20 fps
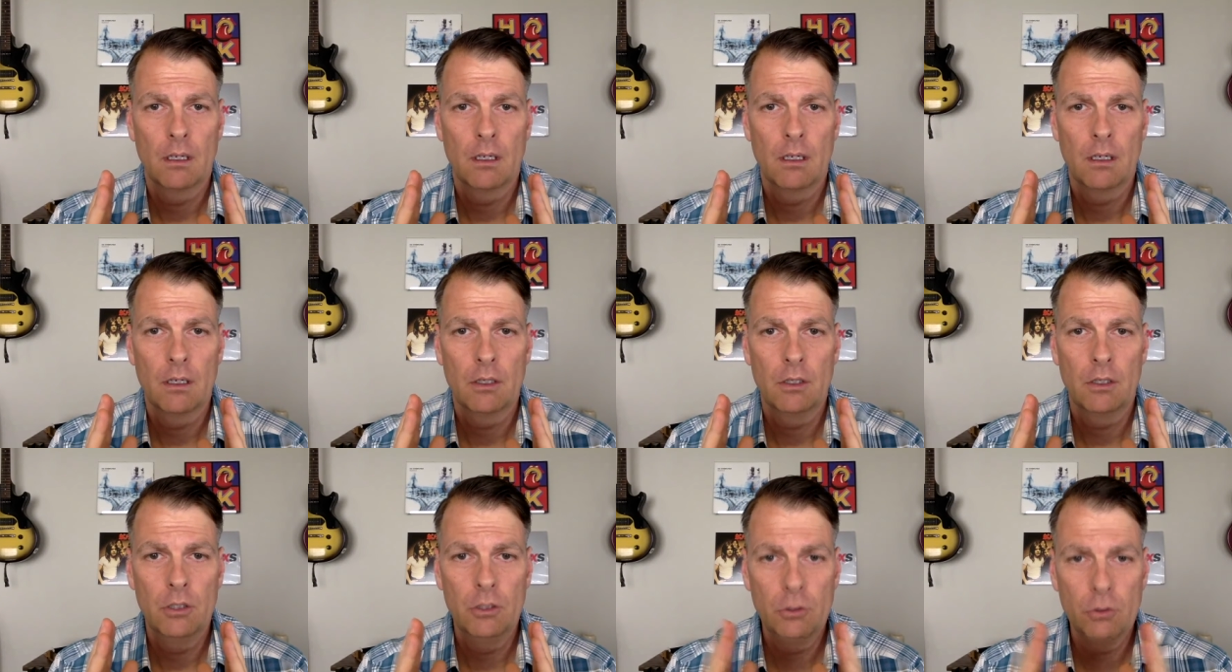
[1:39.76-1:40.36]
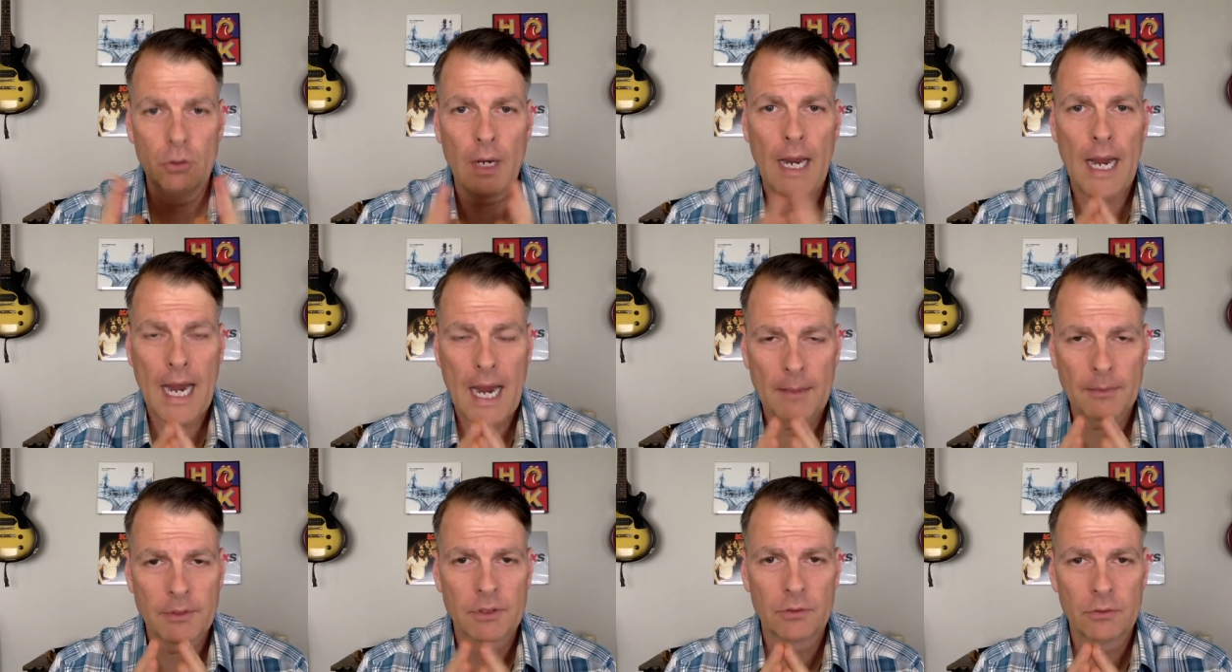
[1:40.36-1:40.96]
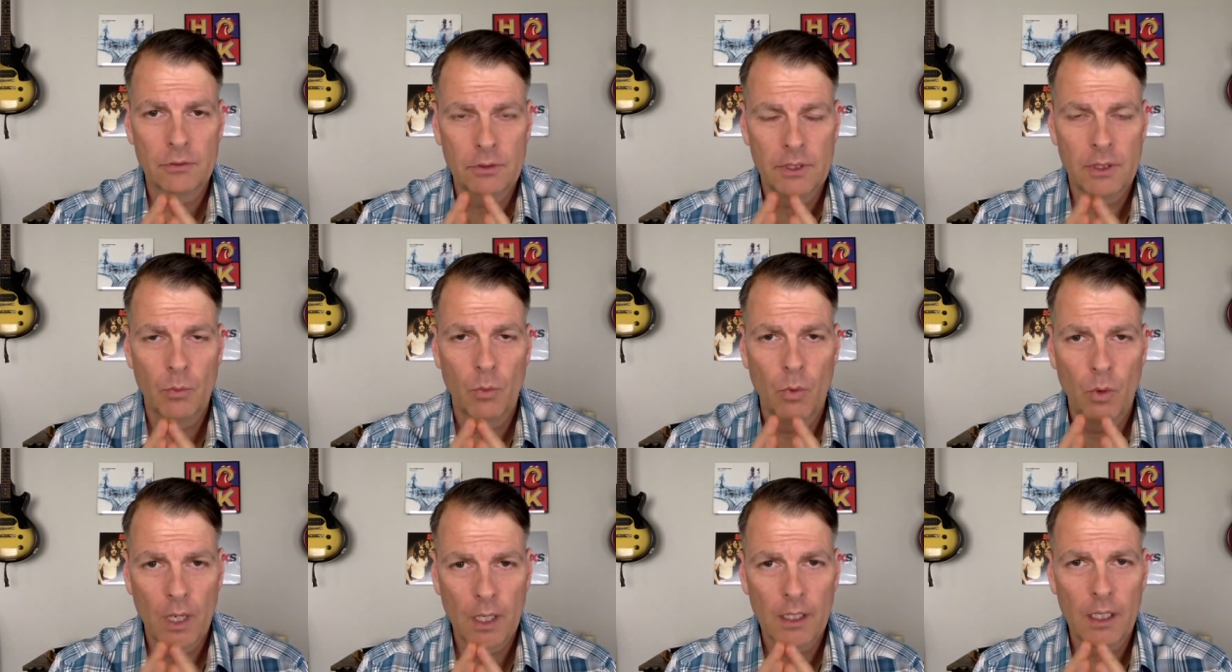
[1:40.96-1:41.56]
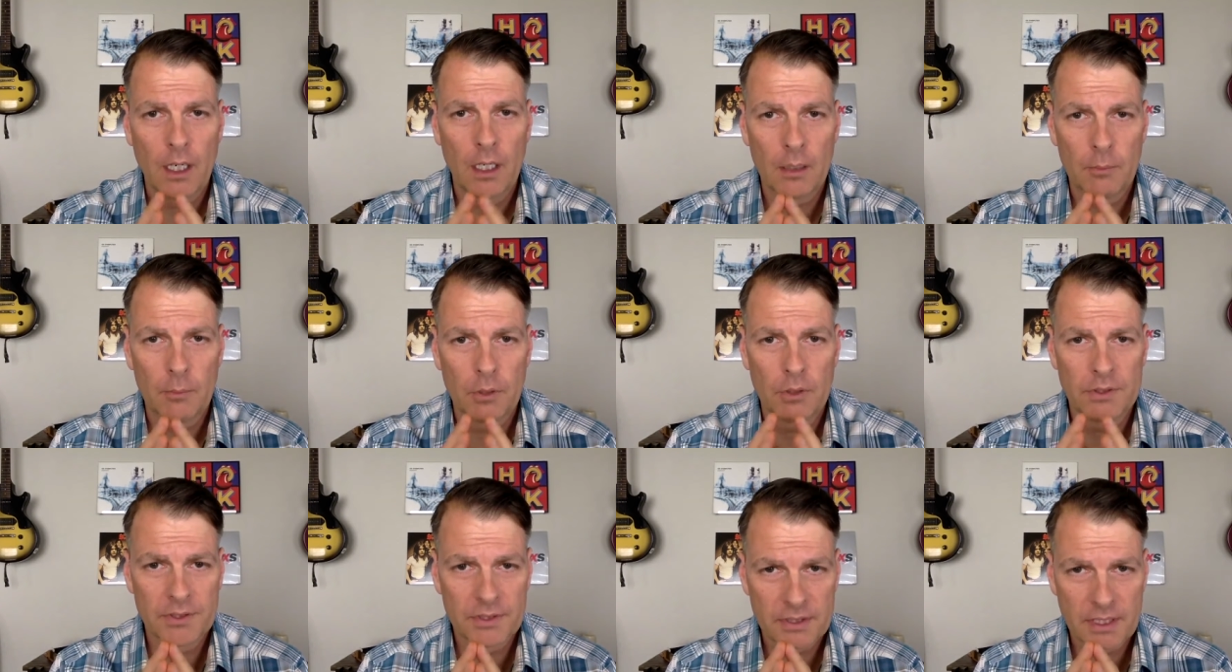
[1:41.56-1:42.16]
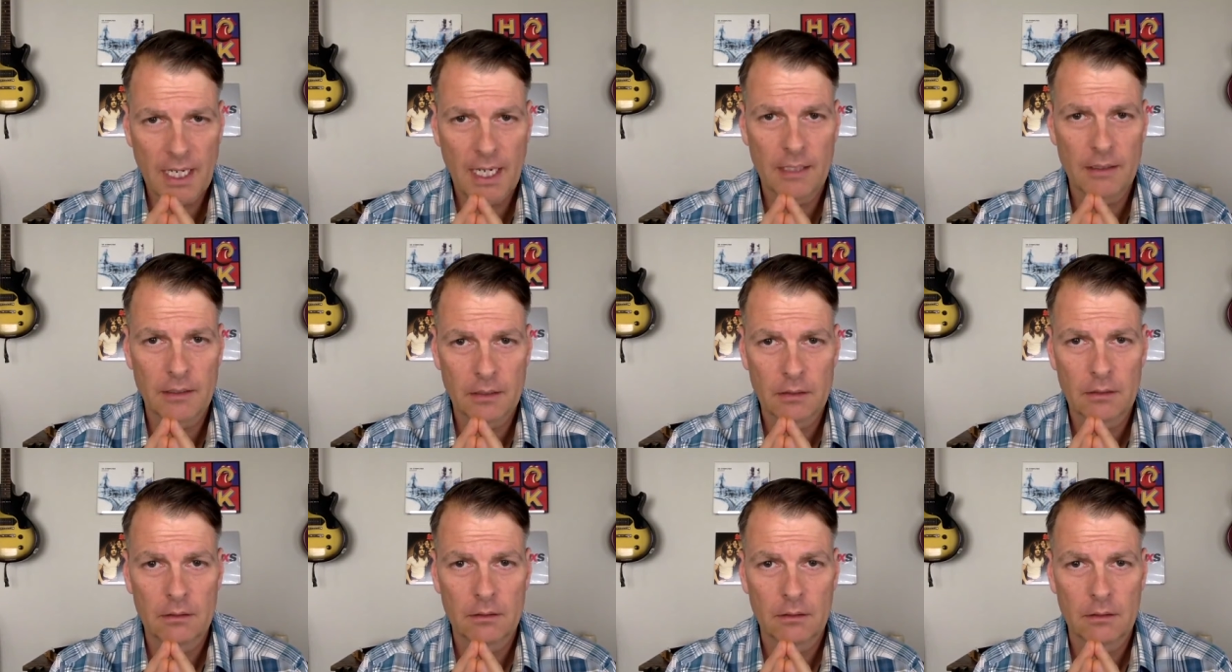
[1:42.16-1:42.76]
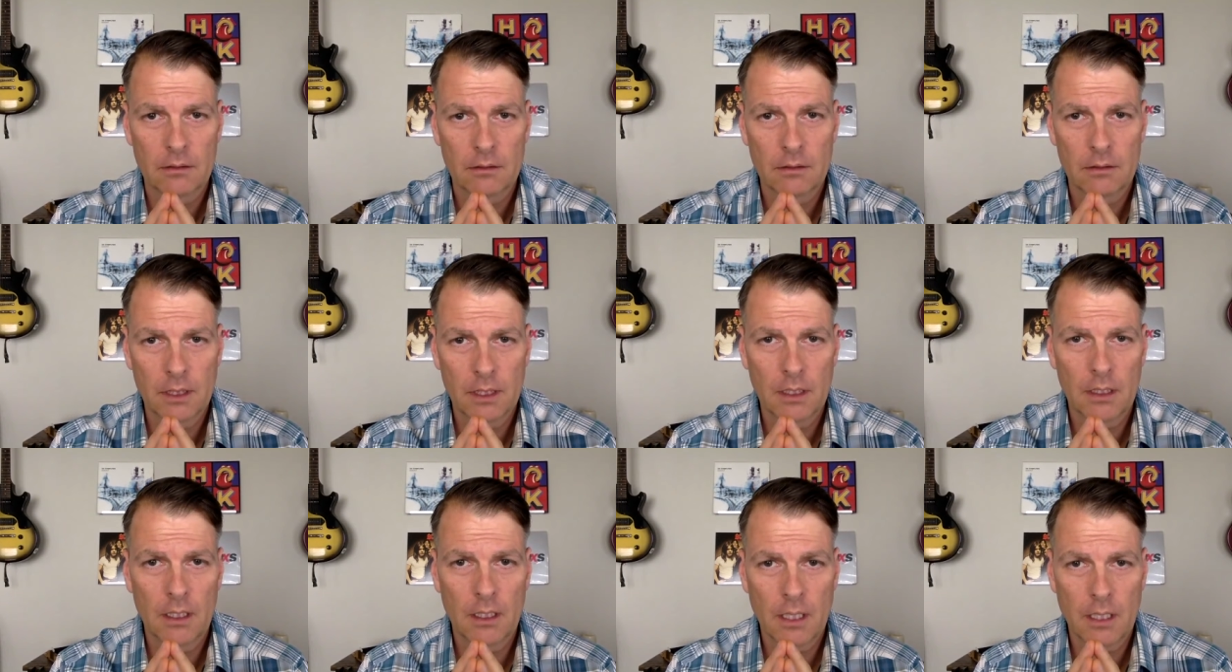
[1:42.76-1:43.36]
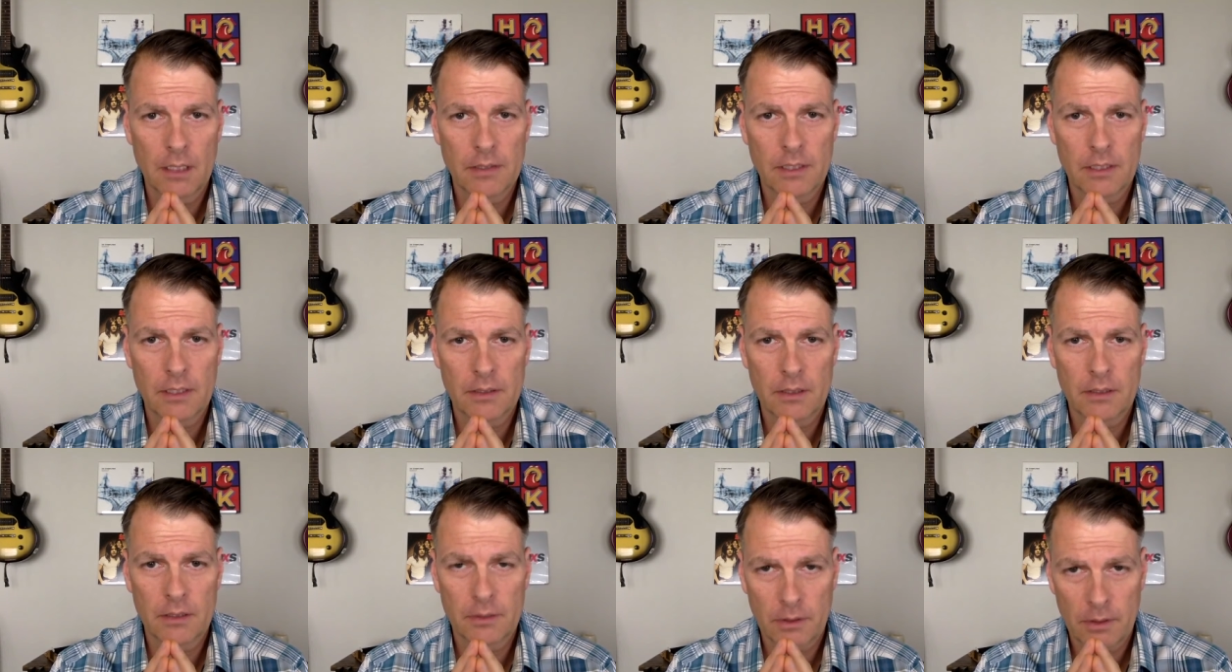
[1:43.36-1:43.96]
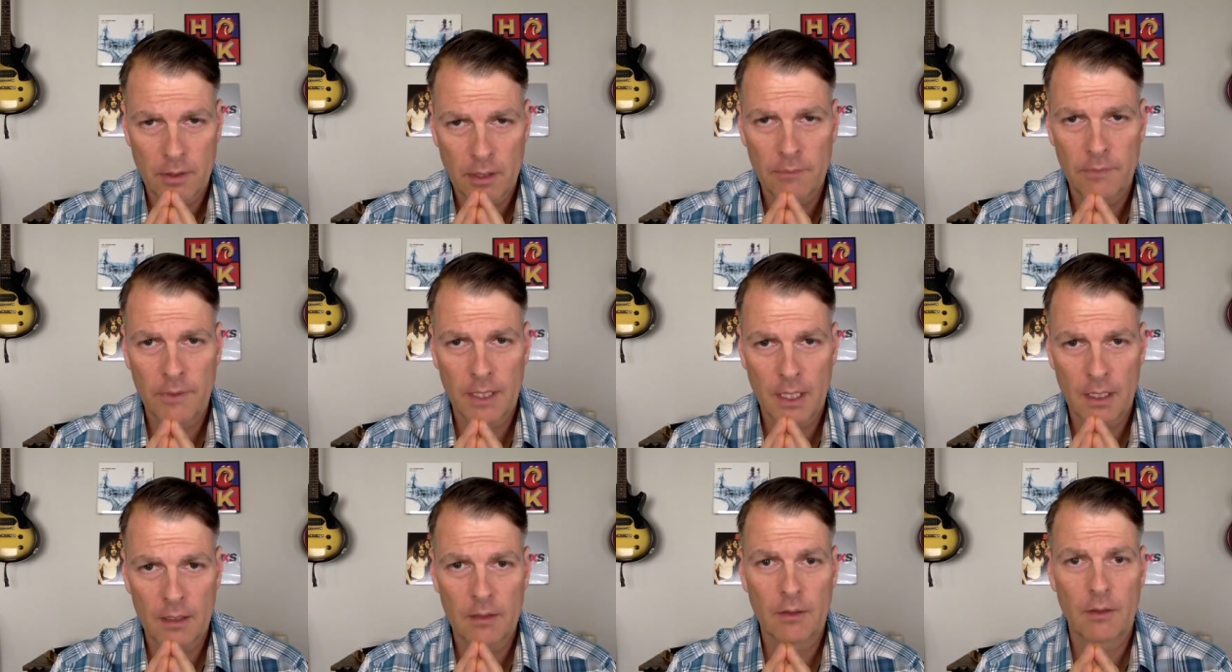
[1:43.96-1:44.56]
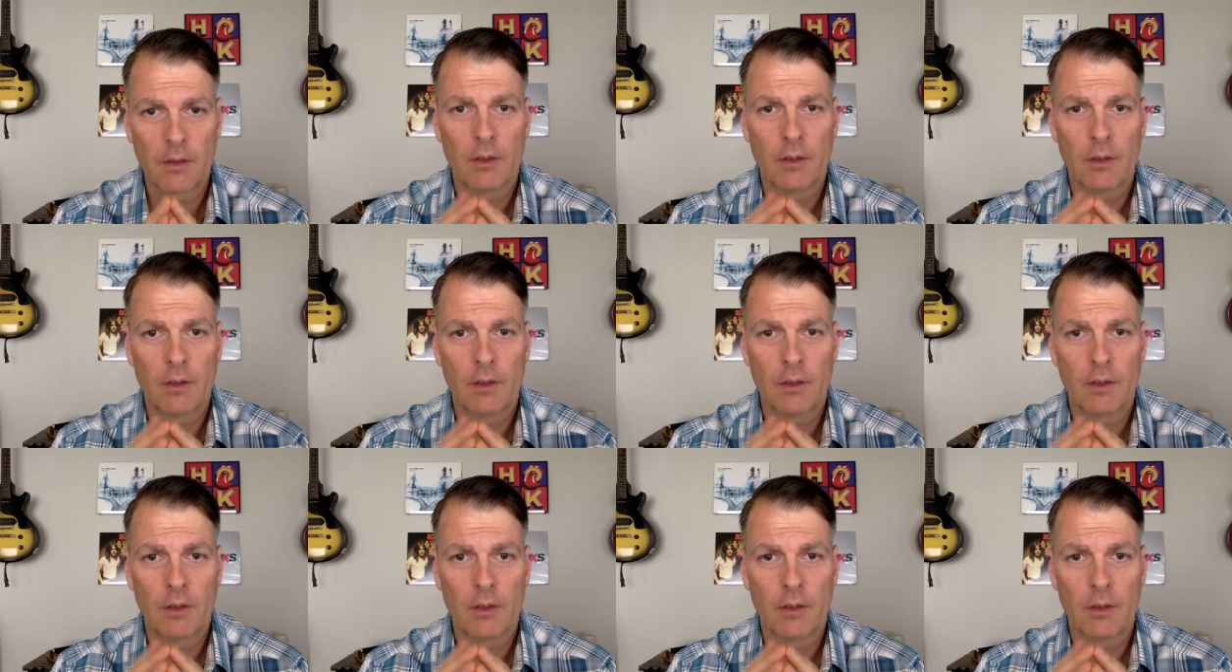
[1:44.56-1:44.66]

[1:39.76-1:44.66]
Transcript: You absolutely 100% need an SSL certificate.